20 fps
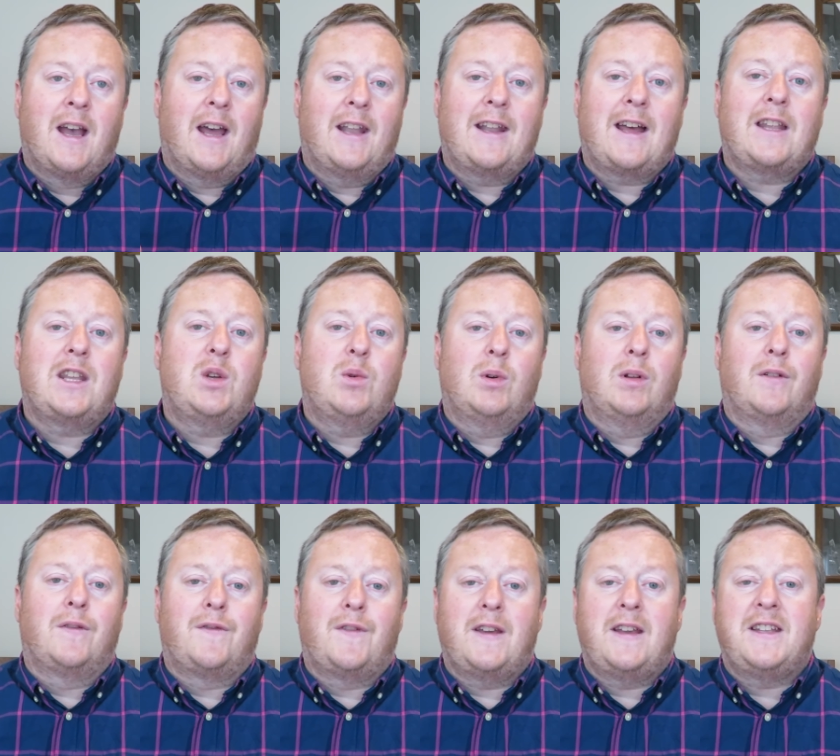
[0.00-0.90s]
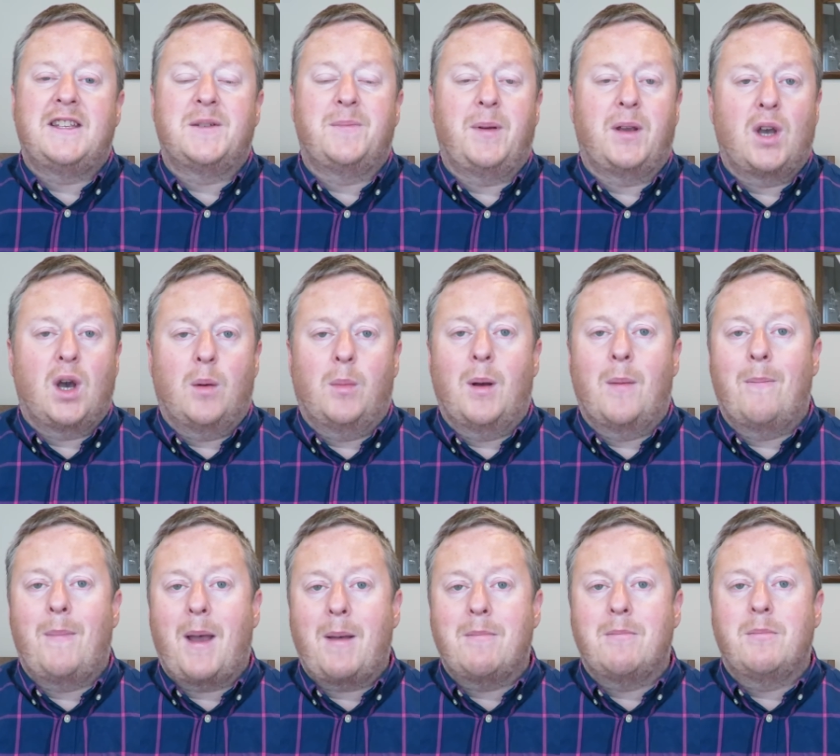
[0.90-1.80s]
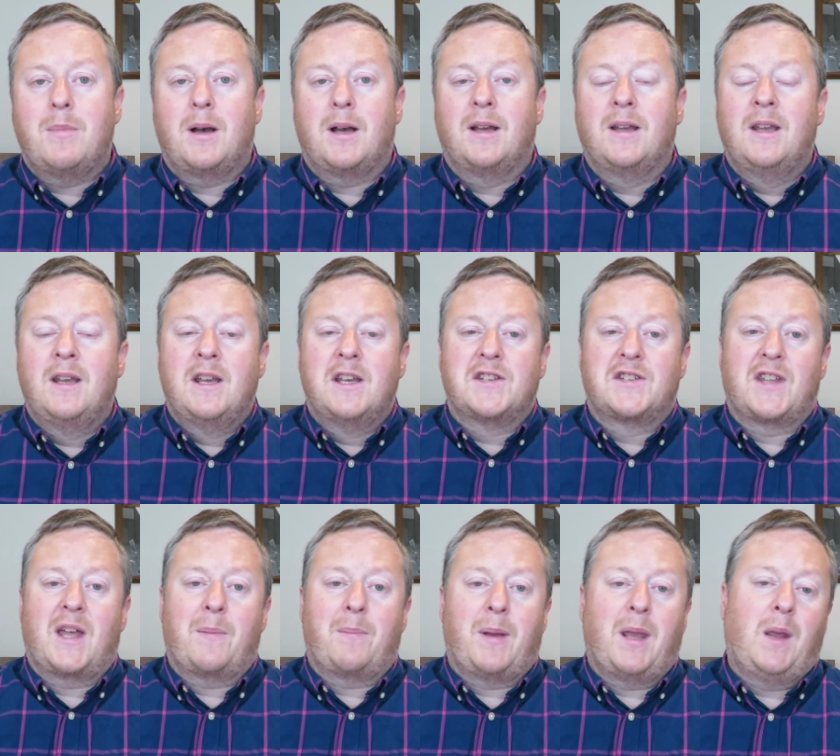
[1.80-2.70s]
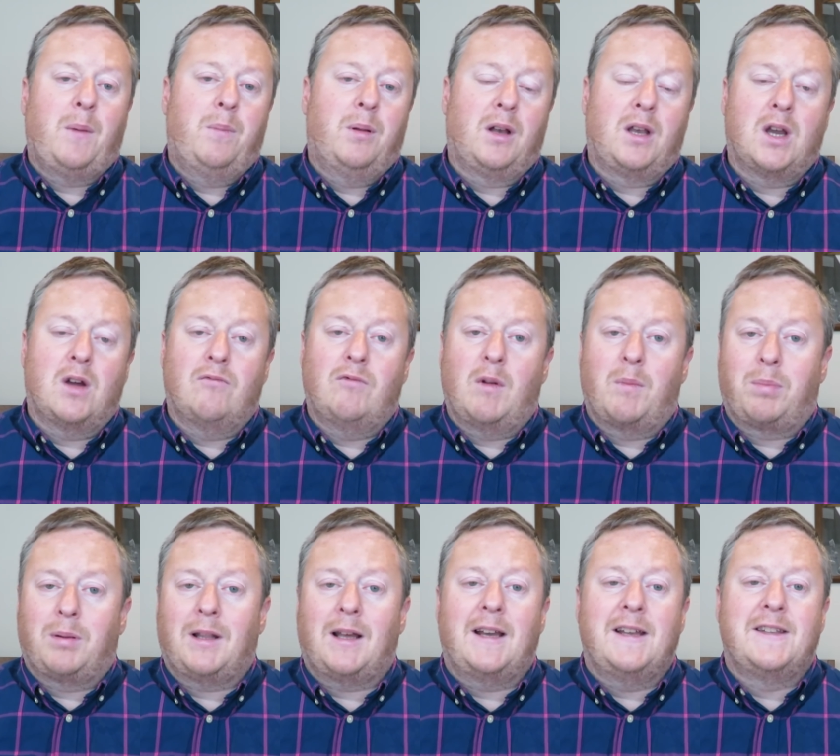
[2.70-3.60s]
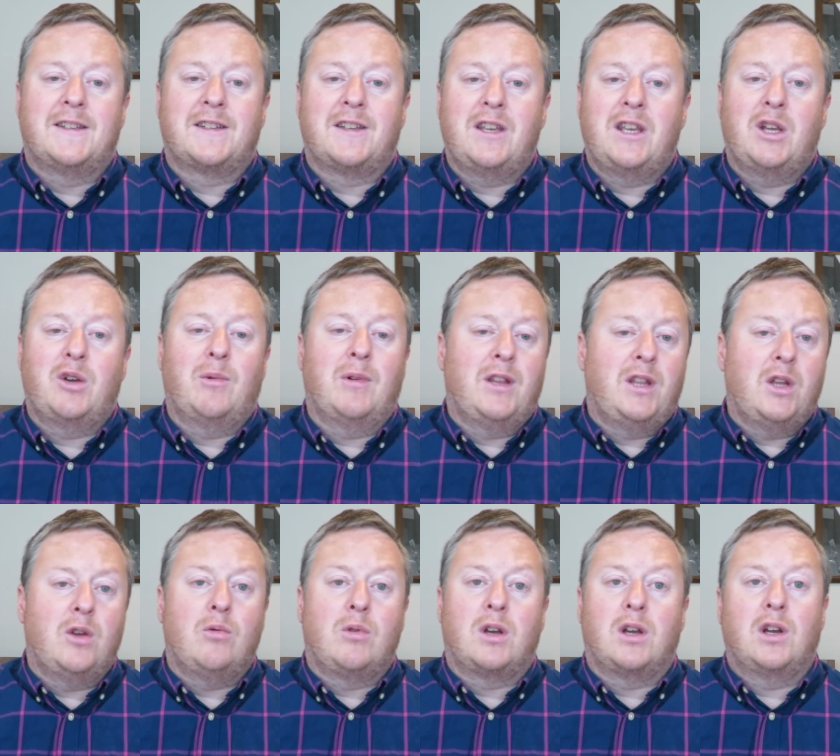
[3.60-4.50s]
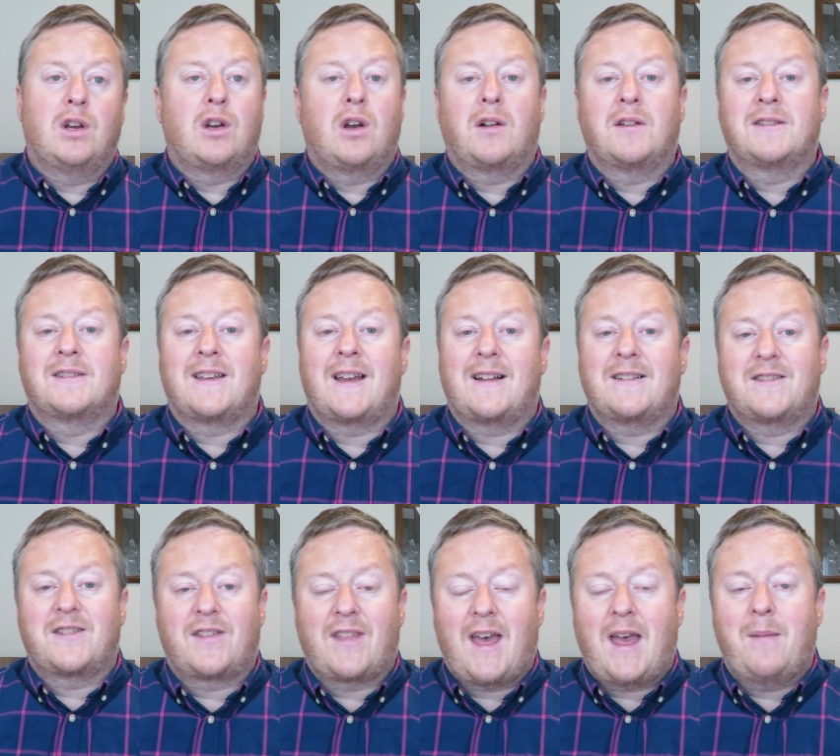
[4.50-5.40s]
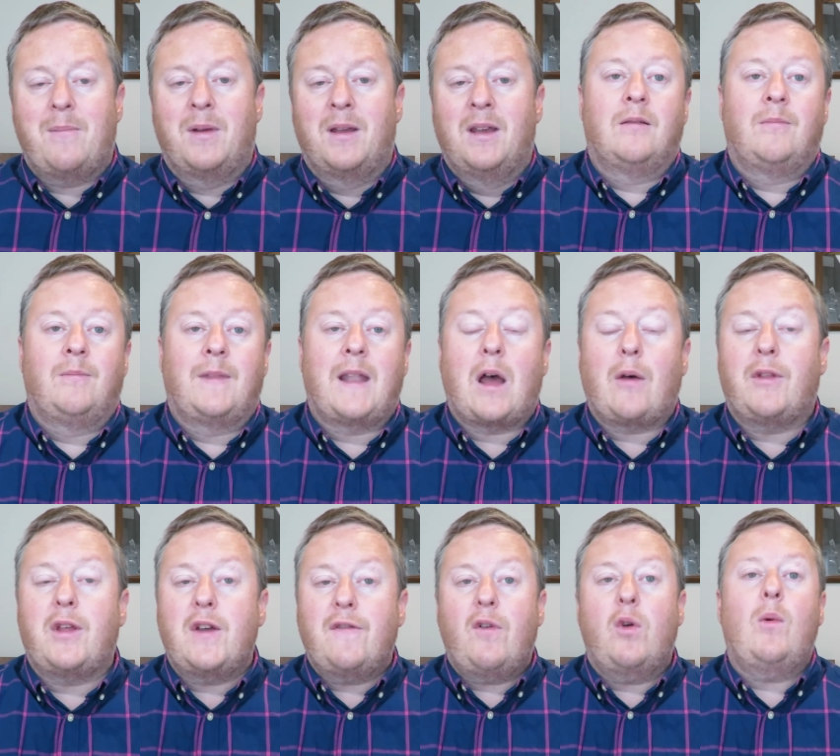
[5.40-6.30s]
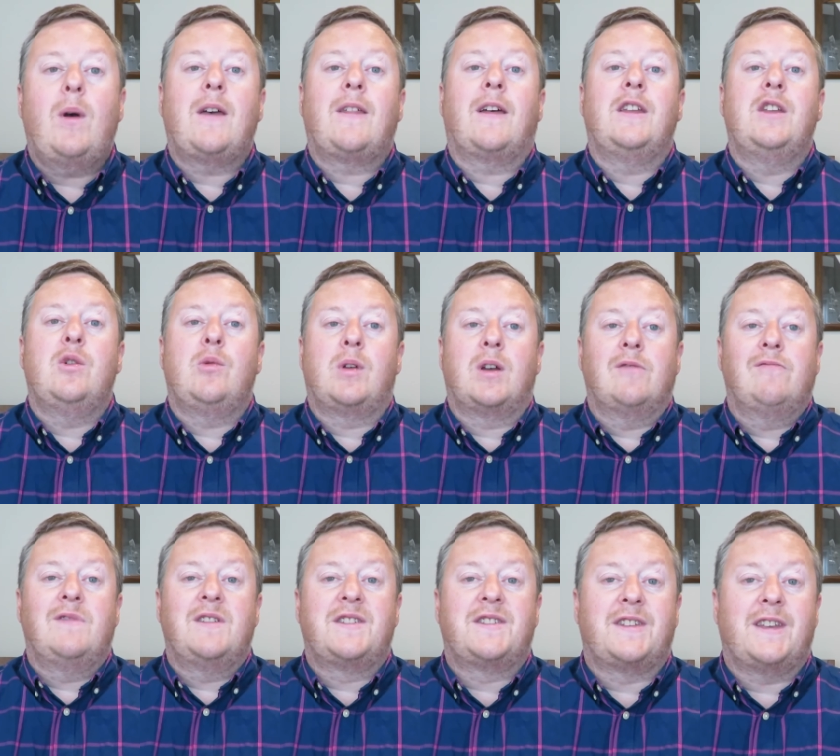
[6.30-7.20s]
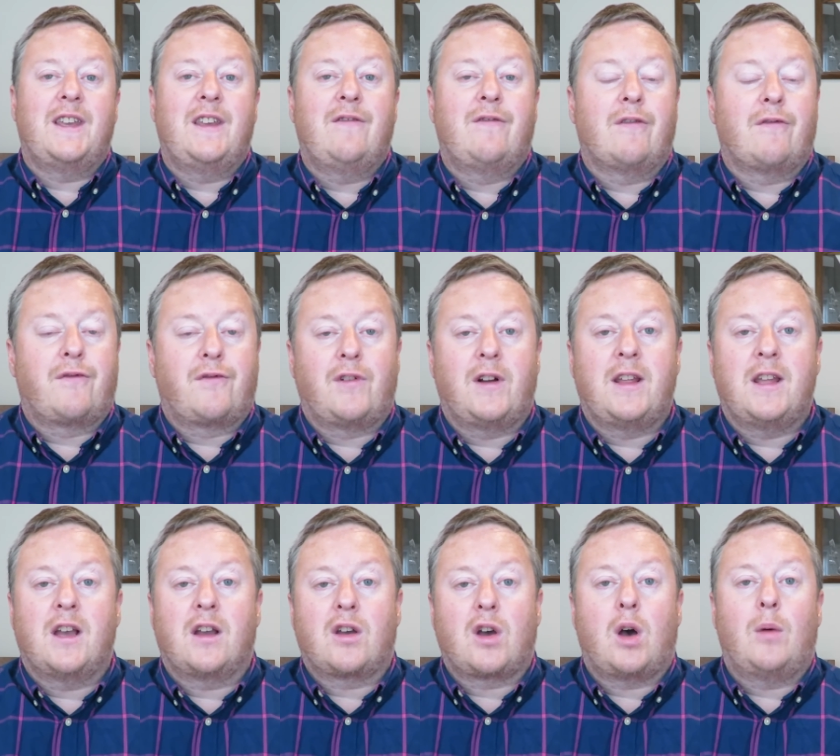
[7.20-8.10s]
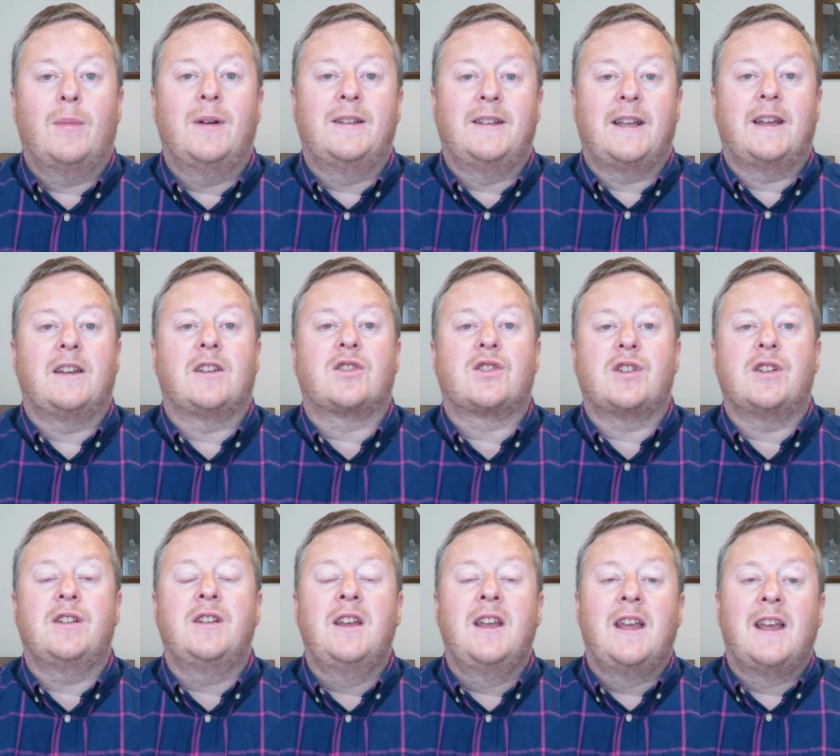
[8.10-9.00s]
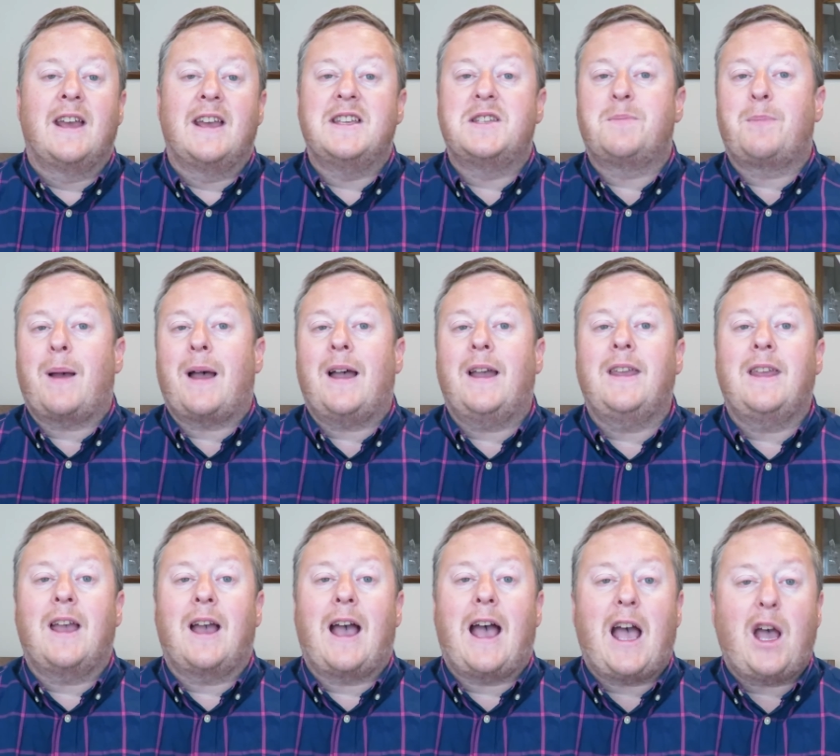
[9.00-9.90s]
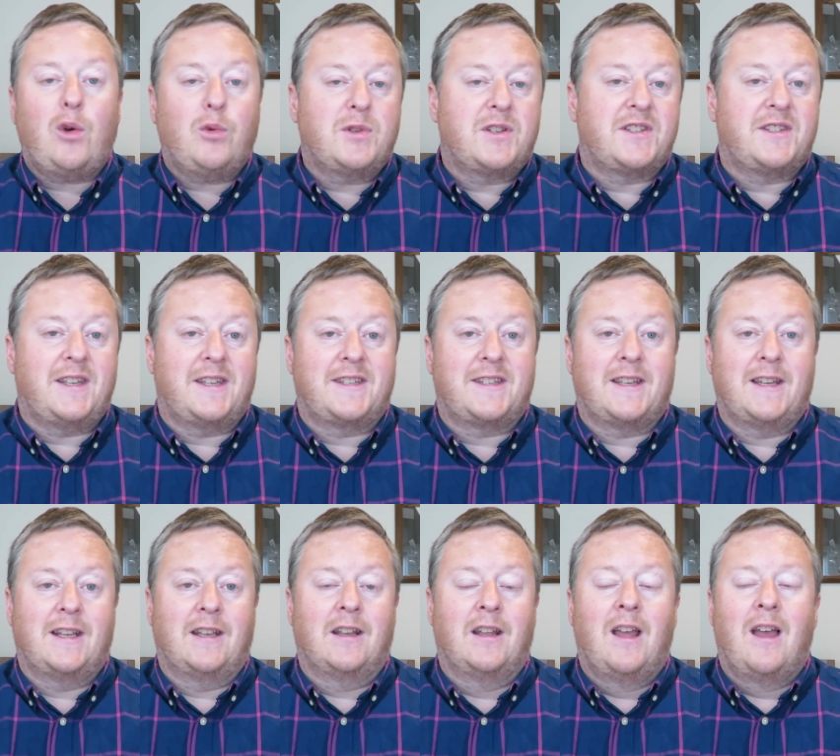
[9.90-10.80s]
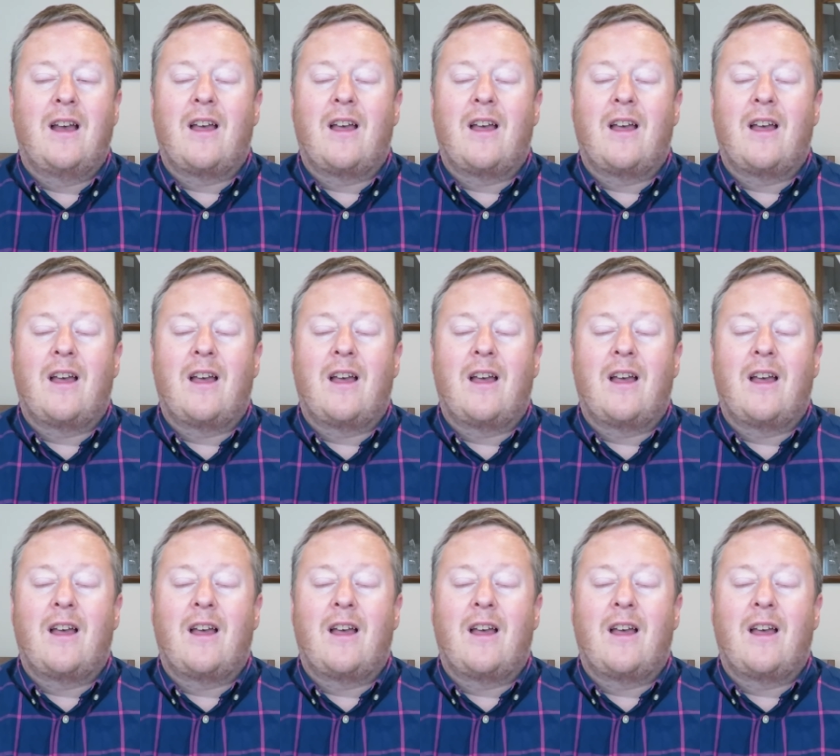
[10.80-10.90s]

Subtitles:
an annual fee, to become a member so that people can reply to you and you can contact them. Now the other way that you can receive free accommodation is by house sitting.